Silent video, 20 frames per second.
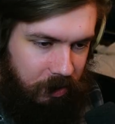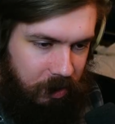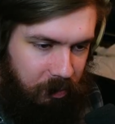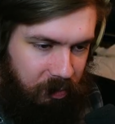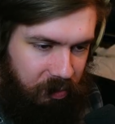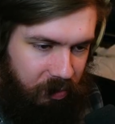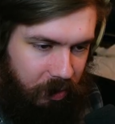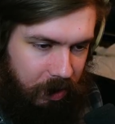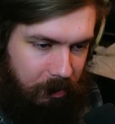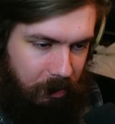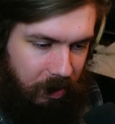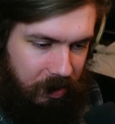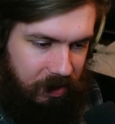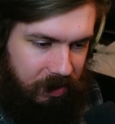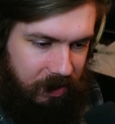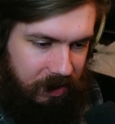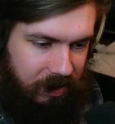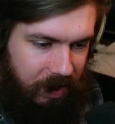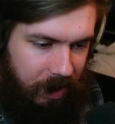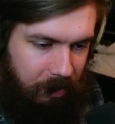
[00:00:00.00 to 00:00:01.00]
to pretty much
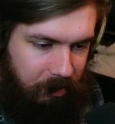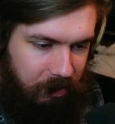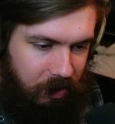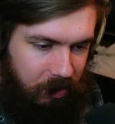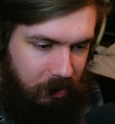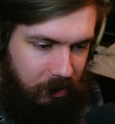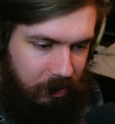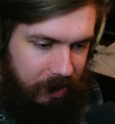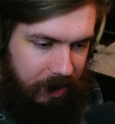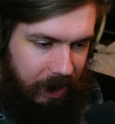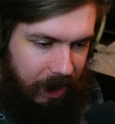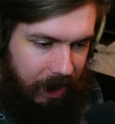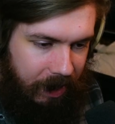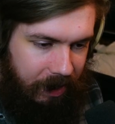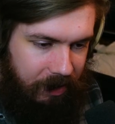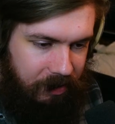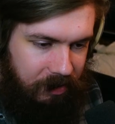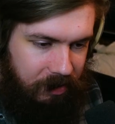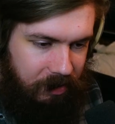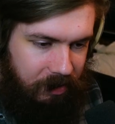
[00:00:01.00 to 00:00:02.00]
the same tuning
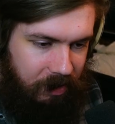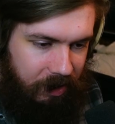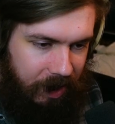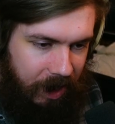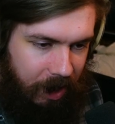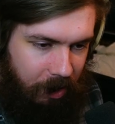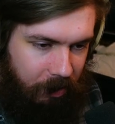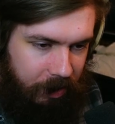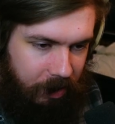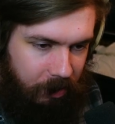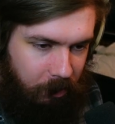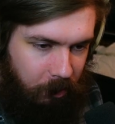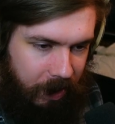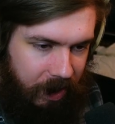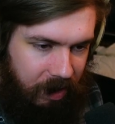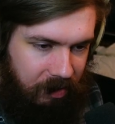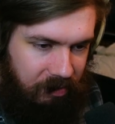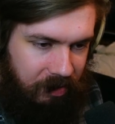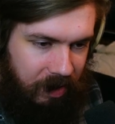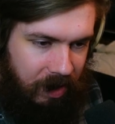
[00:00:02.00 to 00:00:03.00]
as the carrier
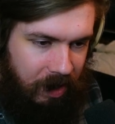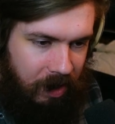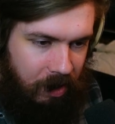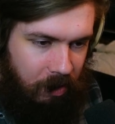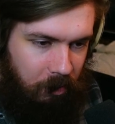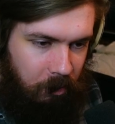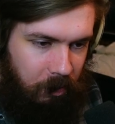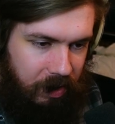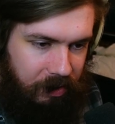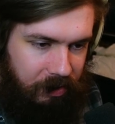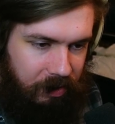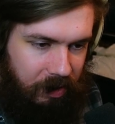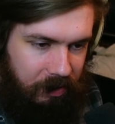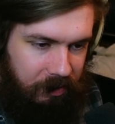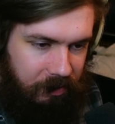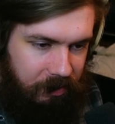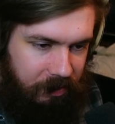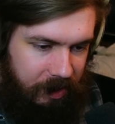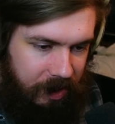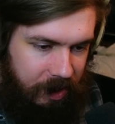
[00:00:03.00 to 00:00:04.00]
wave, with a
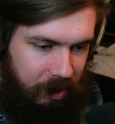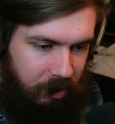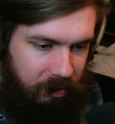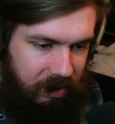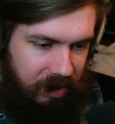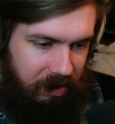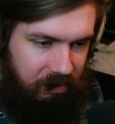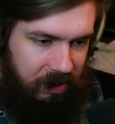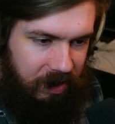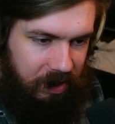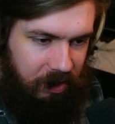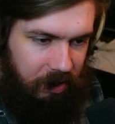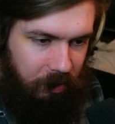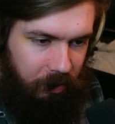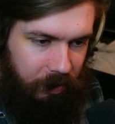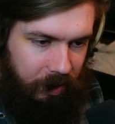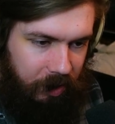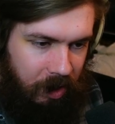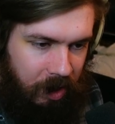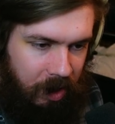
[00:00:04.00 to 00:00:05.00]
little bit of
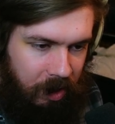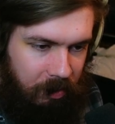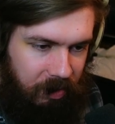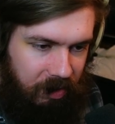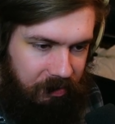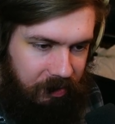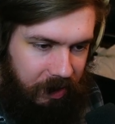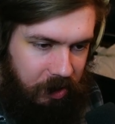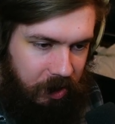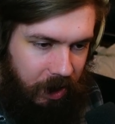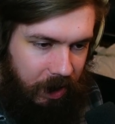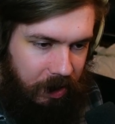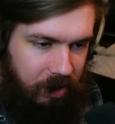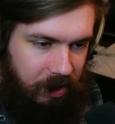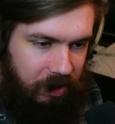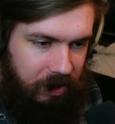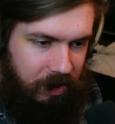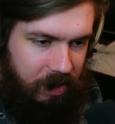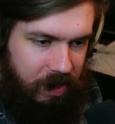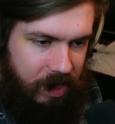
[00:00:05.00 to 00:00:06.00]
detuning. But if I change
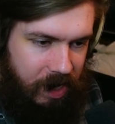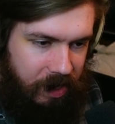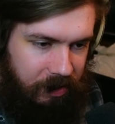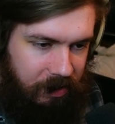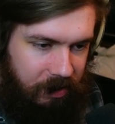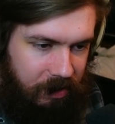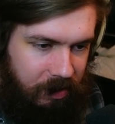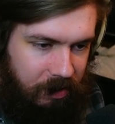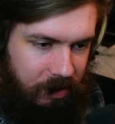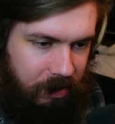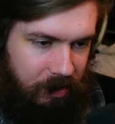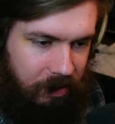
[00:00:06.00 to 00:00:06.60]
it to this,